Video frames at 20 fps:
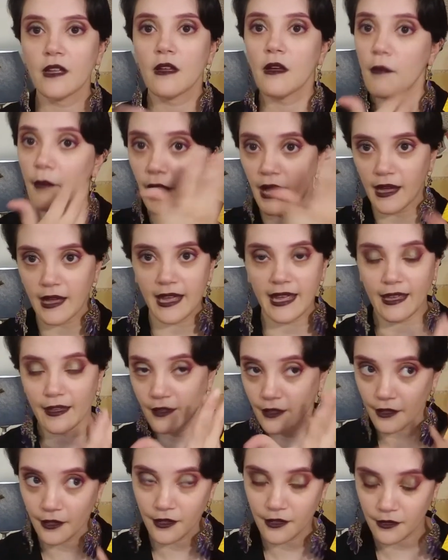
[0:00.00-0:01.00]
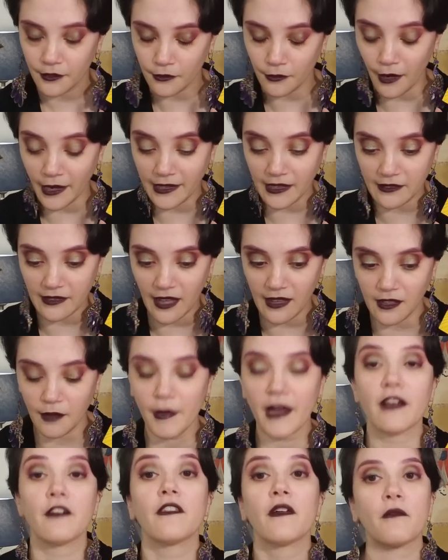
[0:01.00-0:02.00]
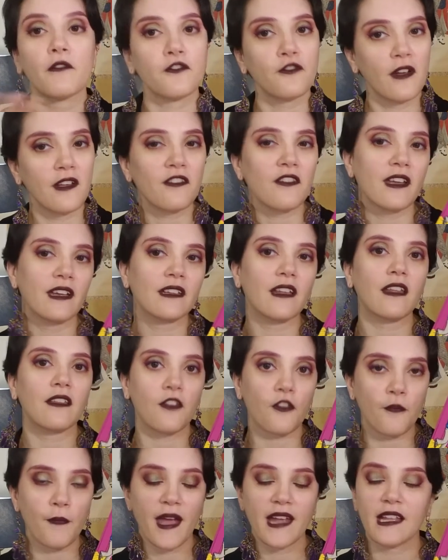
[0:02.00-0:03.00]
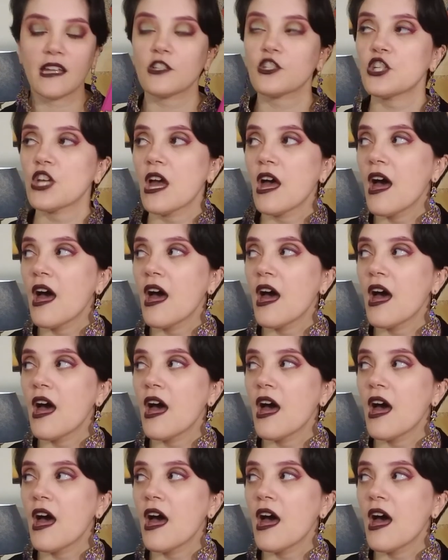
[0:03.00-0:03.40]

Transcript: by Raina Telgemeier that was translated into Spanish.